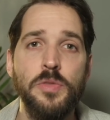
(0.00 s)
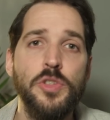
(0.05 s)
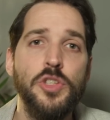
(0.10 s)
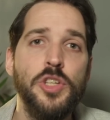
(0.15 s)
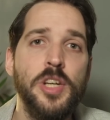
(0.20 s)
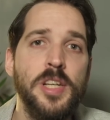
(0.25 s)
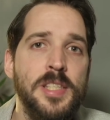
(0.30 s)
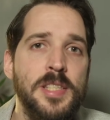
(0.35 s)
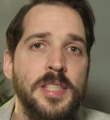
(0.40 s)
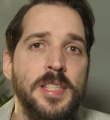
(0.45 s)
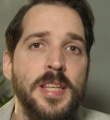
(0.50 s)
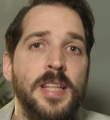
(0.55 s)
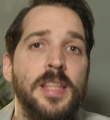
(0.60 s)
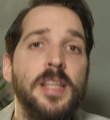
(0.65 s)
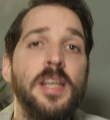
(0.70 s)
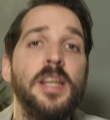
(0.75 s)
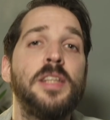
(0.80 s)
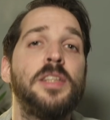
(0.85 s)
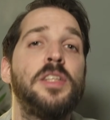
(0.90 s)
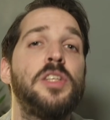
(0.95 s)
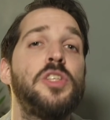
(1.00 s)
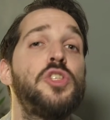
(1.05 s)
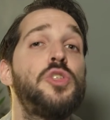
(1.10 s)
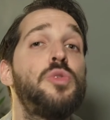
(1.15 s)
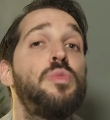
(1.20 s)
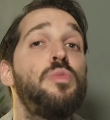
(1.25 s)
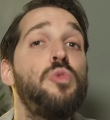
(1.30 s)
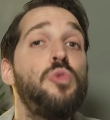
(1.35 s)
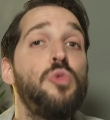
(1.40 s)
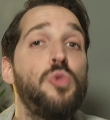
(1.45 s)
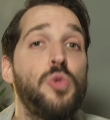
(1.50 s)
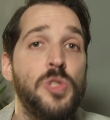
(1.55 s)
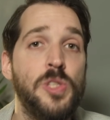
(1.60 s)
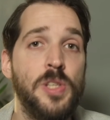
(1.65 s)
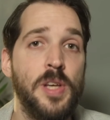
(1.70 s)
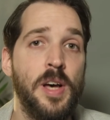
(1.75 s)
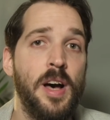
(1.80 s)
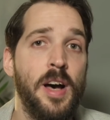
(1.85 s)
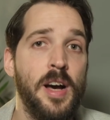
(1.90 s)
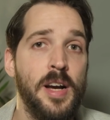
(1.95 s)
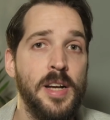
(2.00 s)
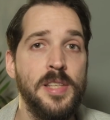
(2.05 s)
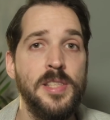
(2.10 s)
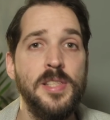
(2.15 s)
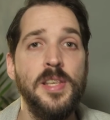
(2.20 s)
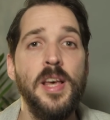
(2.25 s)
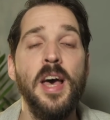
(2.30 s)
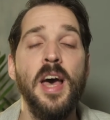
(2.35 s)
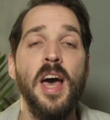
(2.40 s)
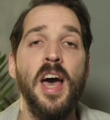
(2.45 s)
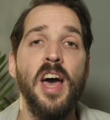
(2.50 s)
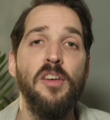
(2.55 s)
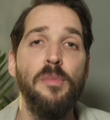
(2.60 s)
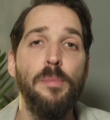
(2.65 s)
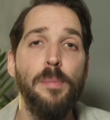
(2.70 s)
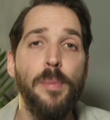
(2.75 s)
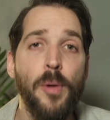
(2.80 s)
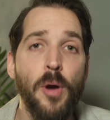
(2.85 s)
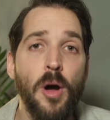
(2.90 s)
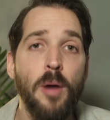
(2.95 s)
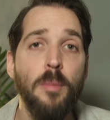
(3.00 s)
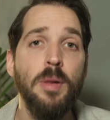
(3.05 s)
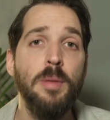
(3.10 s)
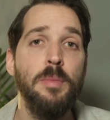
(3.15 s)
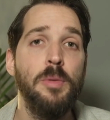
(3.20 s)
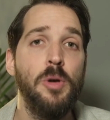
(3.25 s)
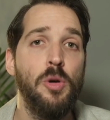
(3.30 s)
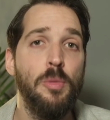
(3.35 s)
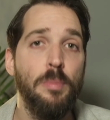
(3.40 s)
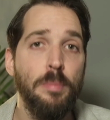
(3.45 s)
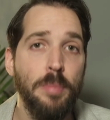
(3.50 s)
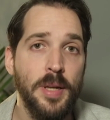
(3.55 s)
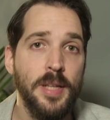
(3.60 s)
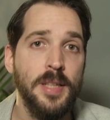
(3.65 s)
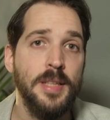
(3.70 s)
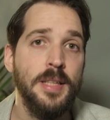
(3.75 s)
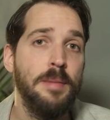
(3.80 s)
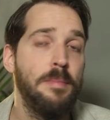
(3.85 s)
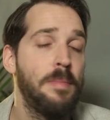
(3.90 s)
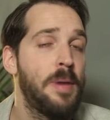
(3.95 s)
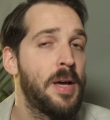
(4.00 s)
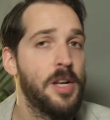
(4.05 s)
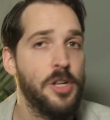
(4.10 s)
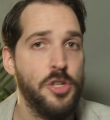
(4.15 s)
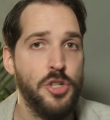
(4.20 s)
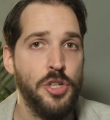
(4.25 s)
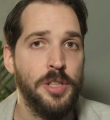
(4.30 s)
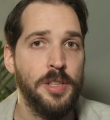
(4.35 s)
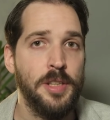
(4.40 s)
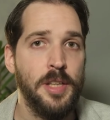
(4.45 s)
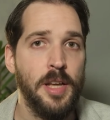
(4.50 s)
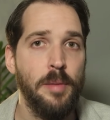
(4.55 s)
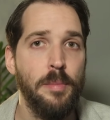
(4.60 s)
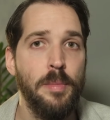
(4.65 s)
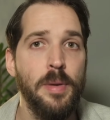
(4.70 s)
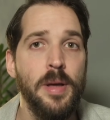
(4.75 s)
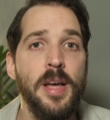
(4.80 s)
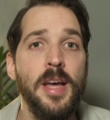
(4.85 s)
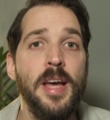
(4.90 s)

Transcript: which I said the smooth highs have problem completely managing them